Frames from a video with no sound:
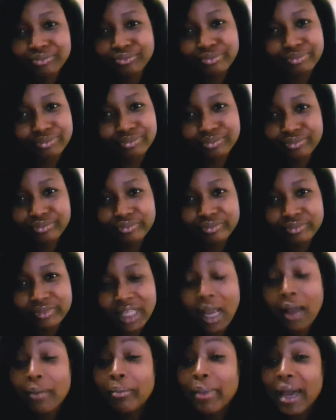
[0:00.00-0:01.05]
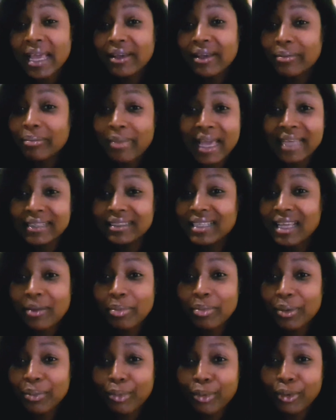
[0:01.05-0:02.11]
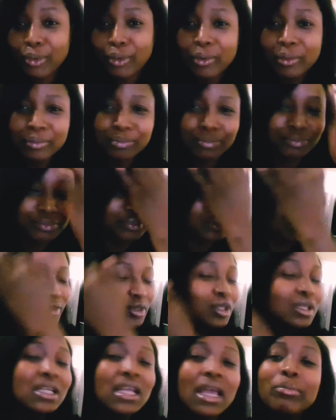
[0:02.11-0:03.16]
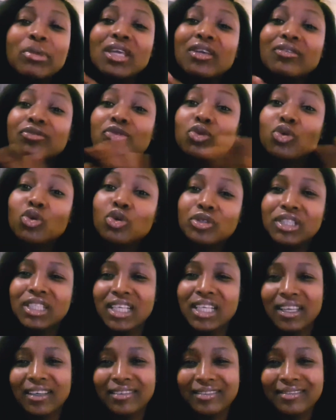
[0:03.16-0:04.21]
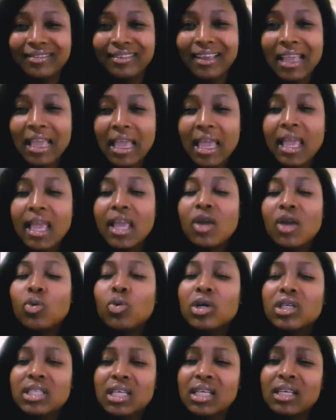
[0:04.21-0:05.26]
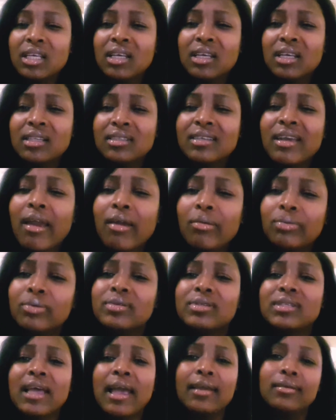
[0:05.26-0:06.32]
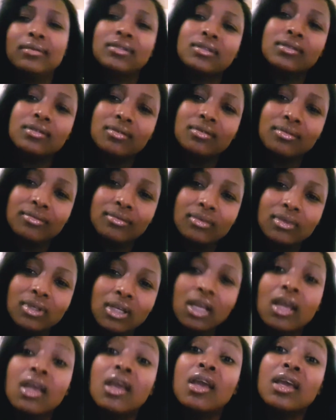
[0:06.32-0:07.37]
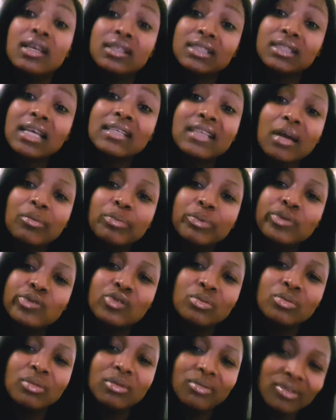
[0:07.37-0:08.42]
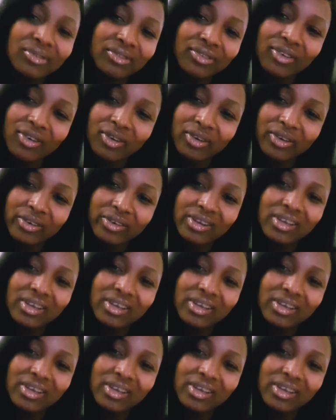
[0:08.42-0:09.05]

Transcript: my dear people, don't let me even go there. It was a terrible sight. It has happened to me before.